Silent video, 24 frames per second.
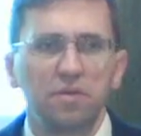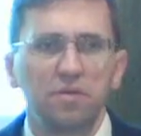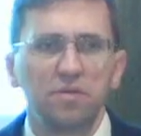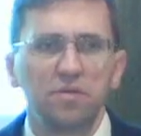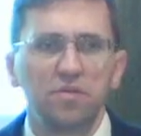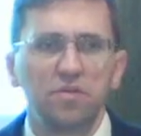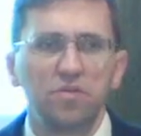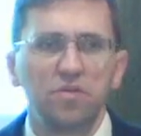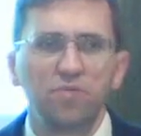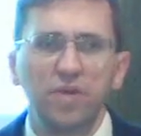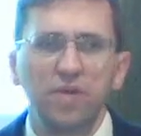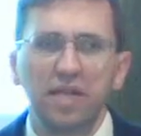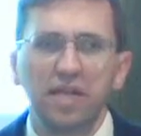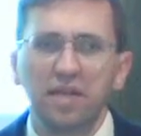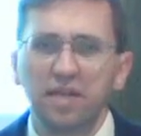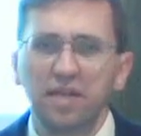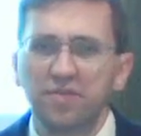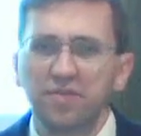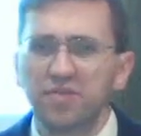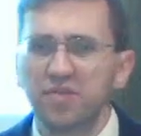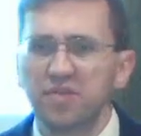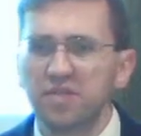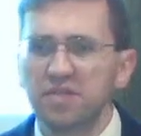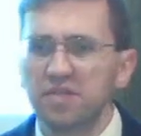Do we
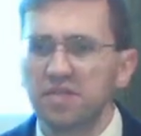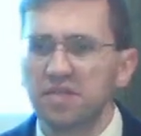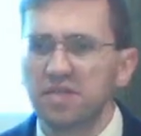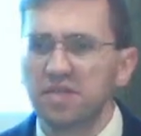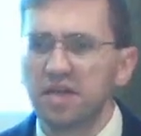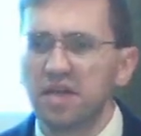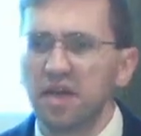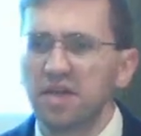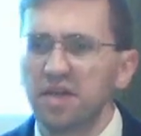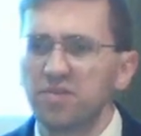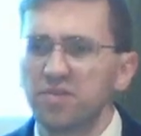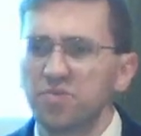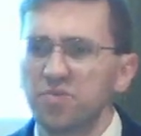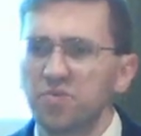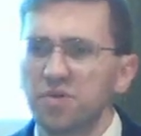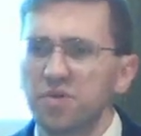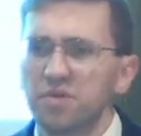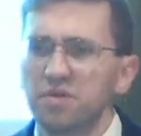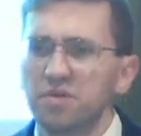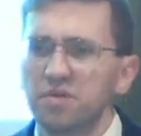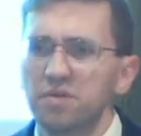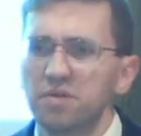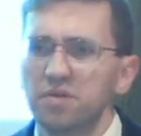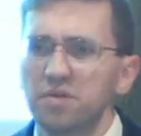listen to God's
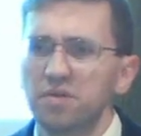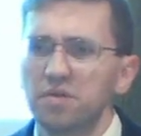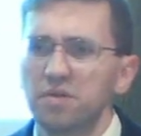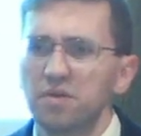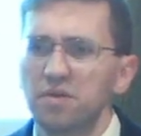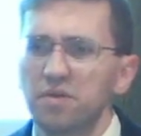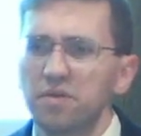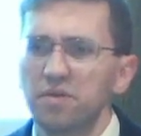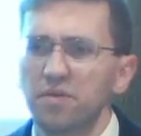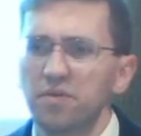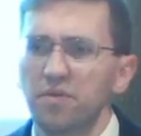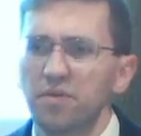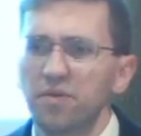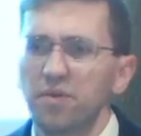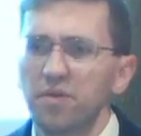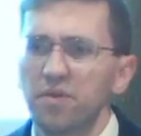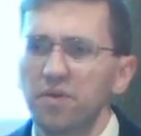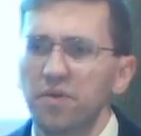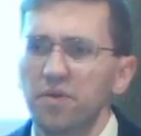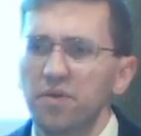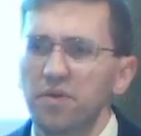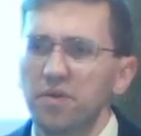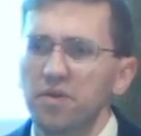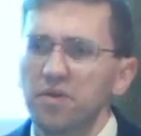word?
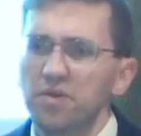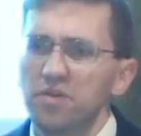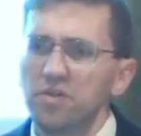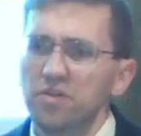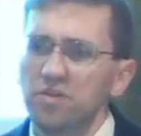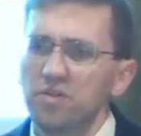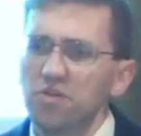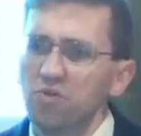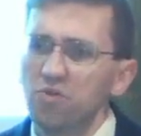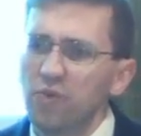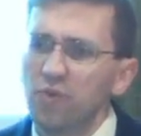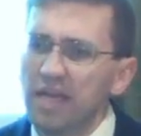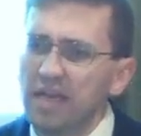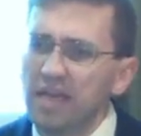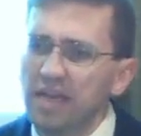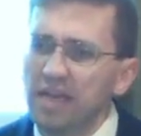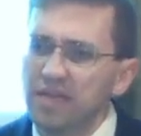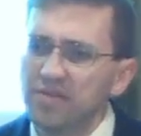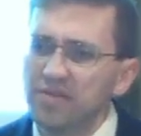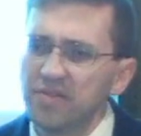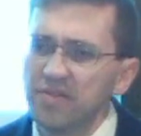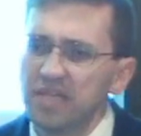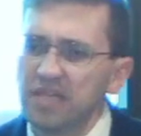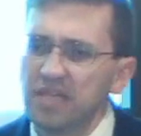Do we
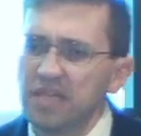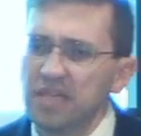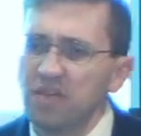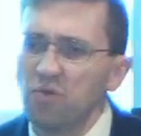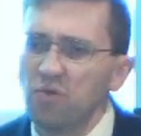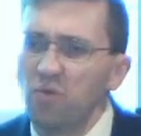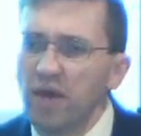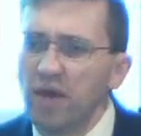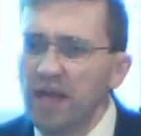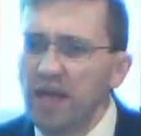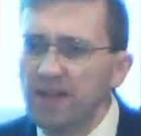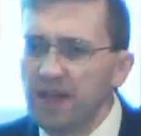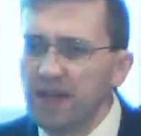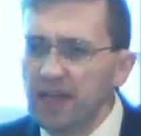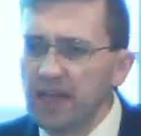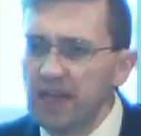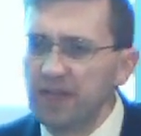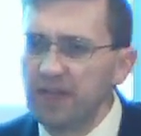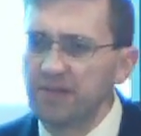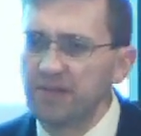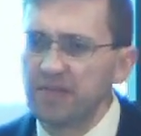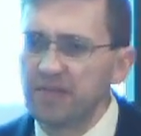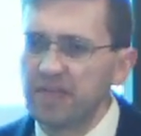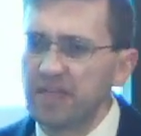listen in a way that
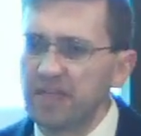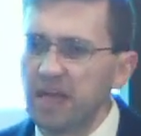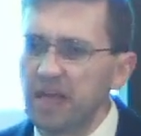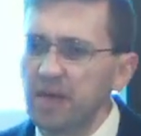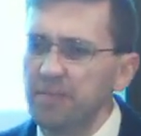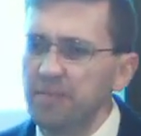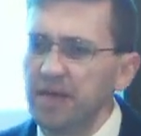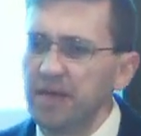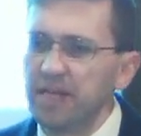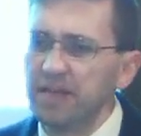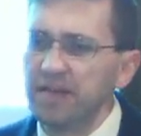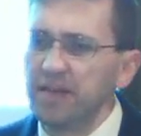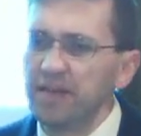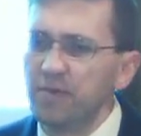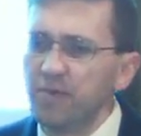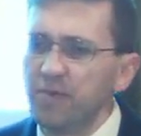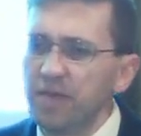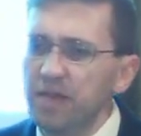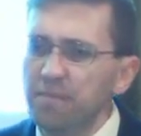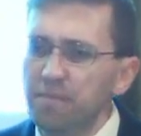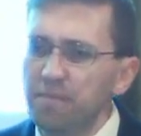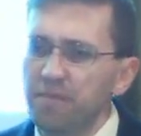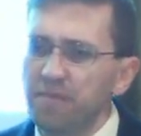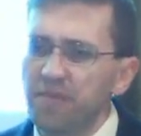lets it come in, that
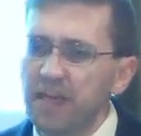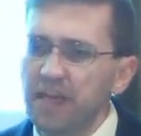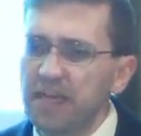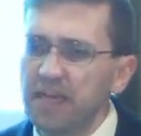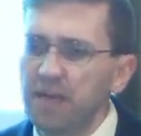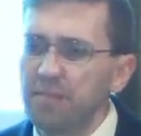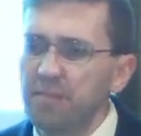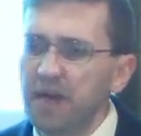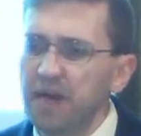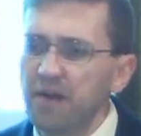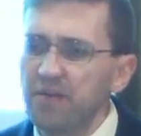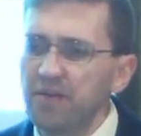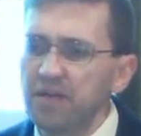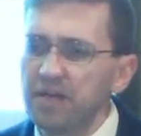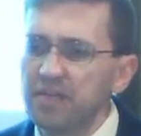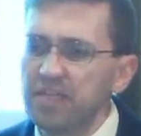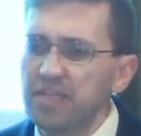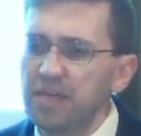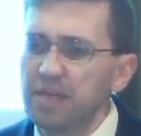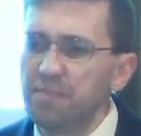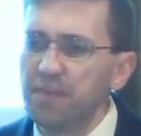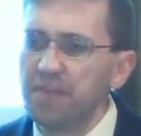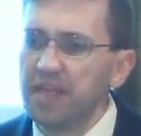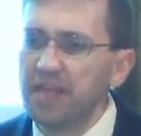we think about it
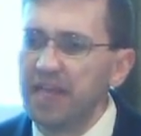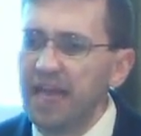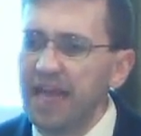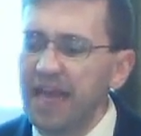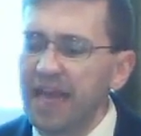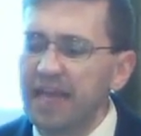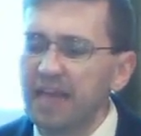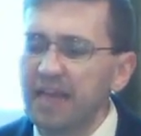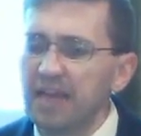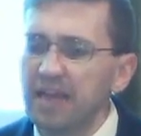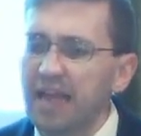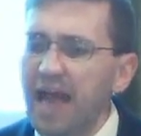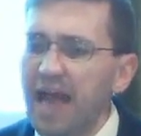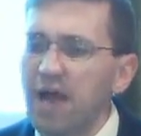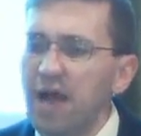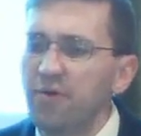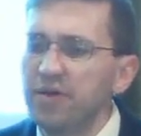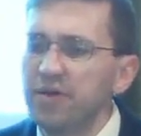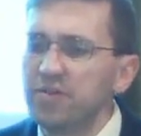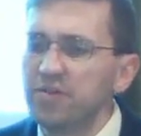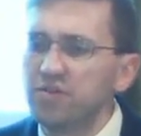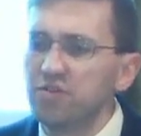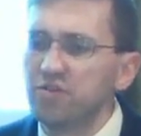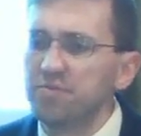deeply and allow
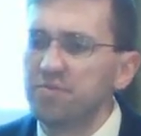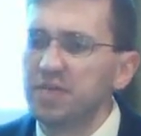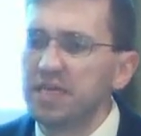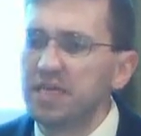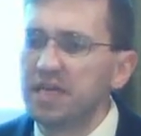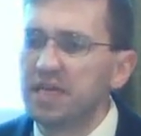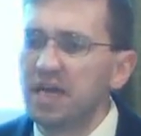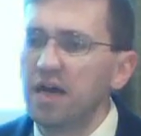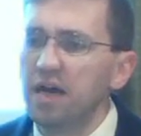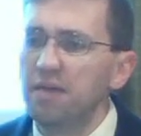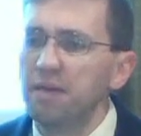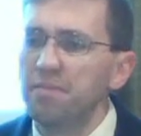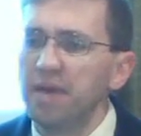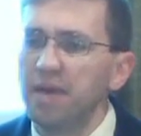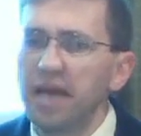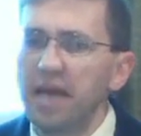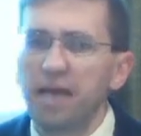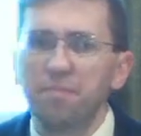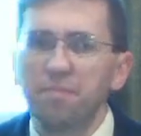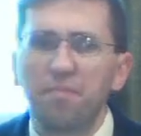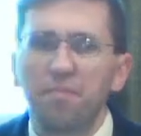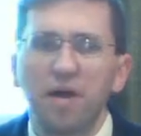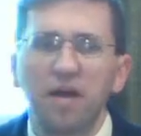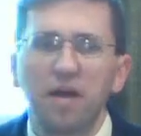it to become
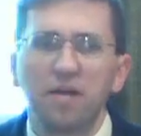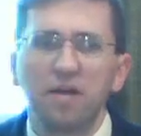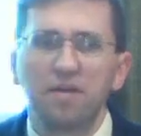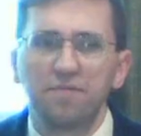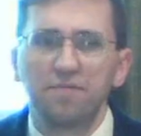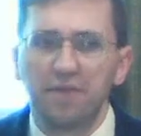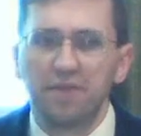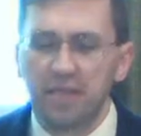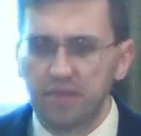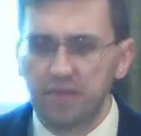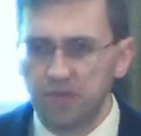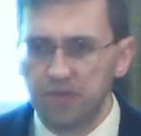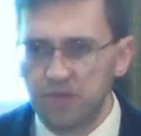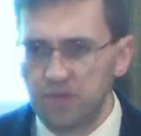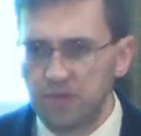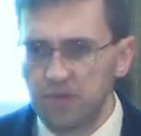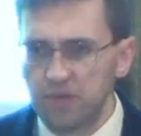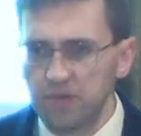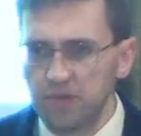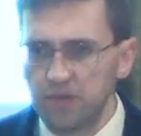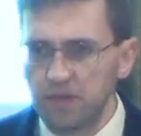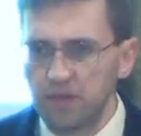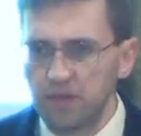a part of us?